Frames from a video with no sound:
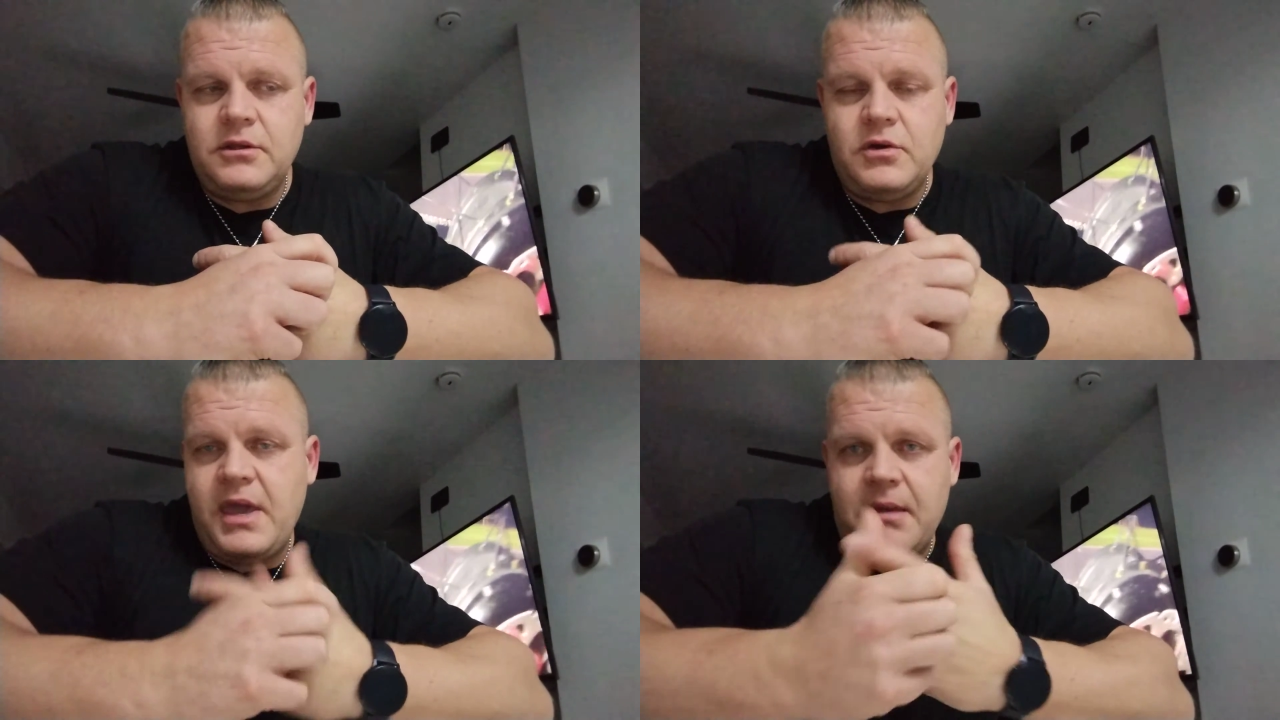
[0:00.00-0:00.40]

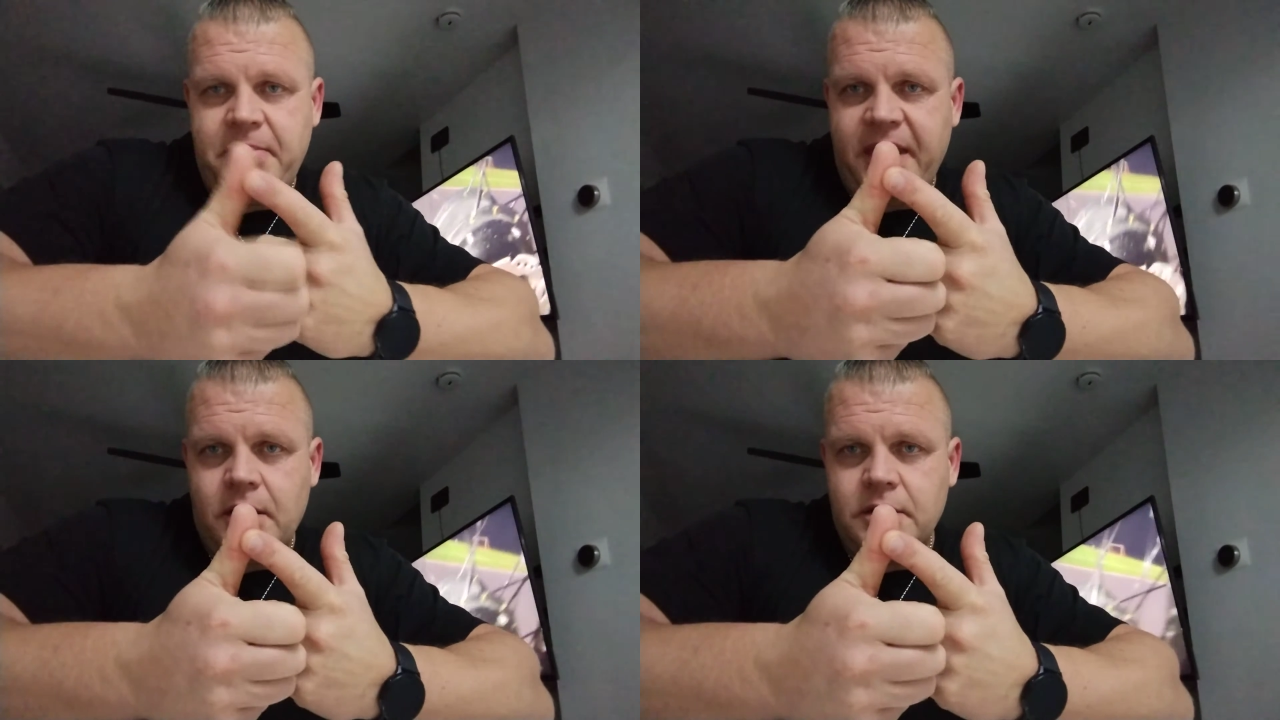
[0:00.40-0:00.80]
You
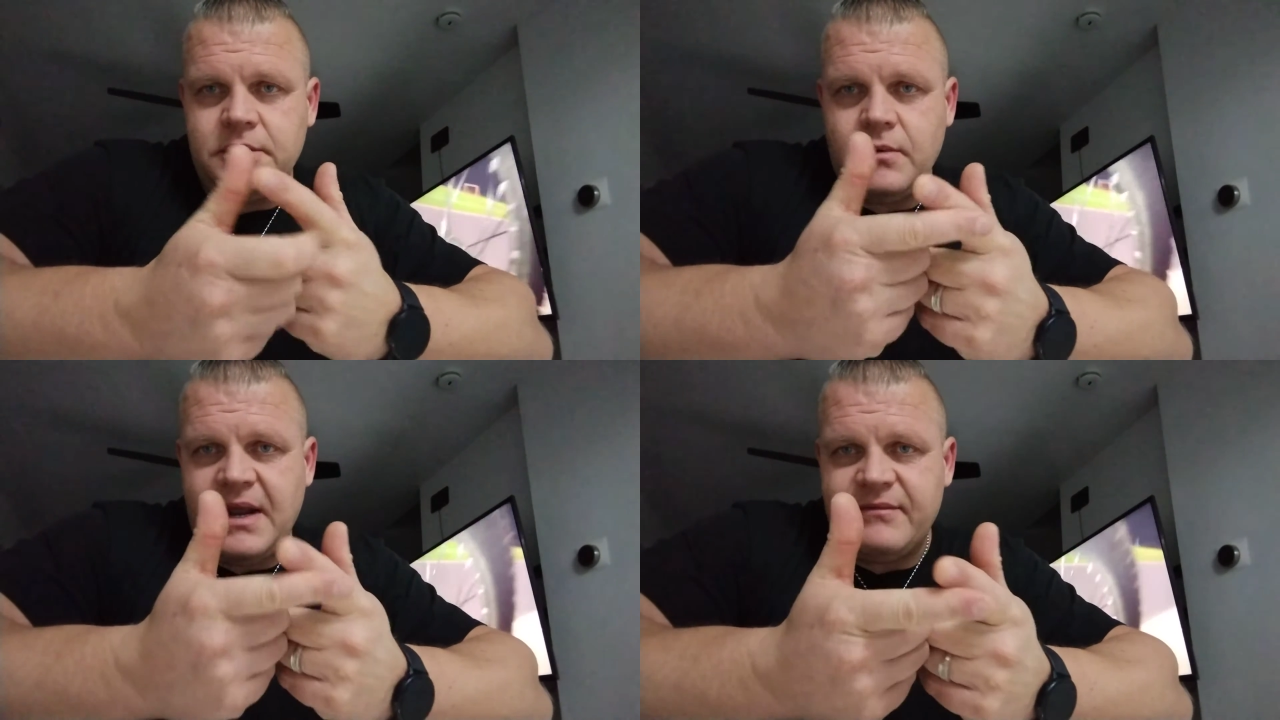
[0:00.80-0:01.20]
can't pedal
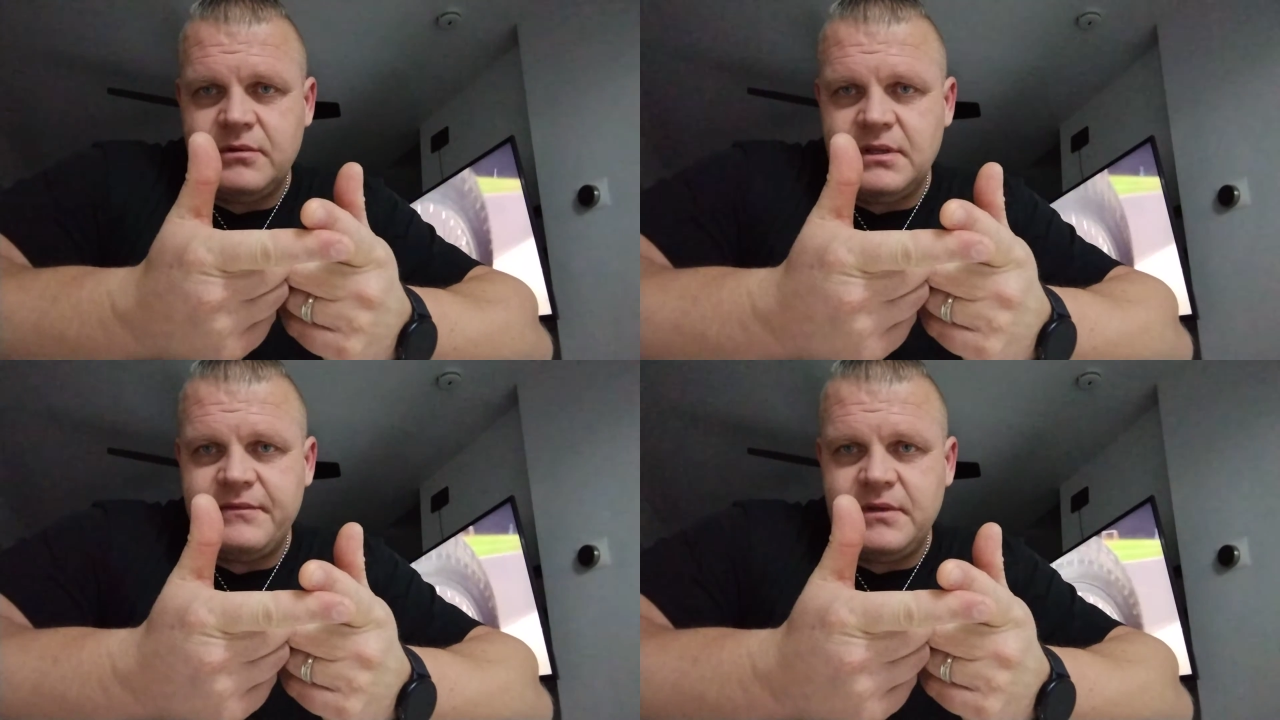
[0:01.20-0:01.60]
it. You would have
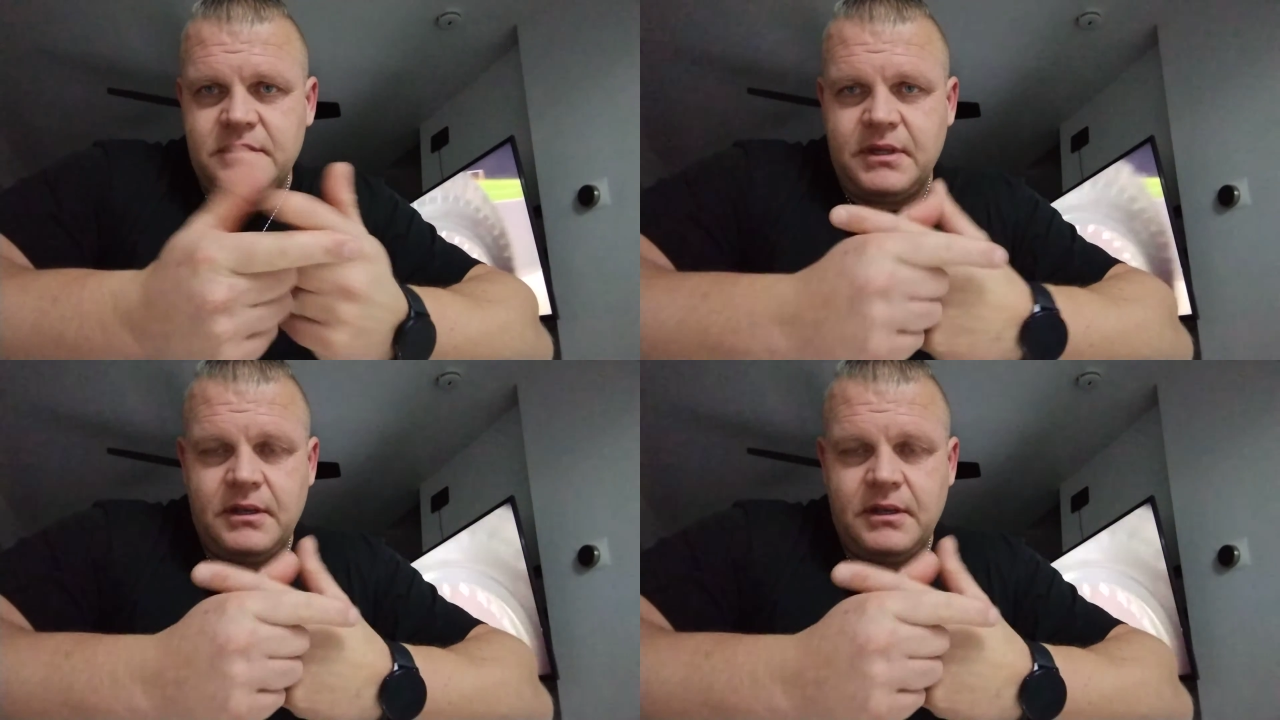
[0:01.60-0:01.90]
to lift it.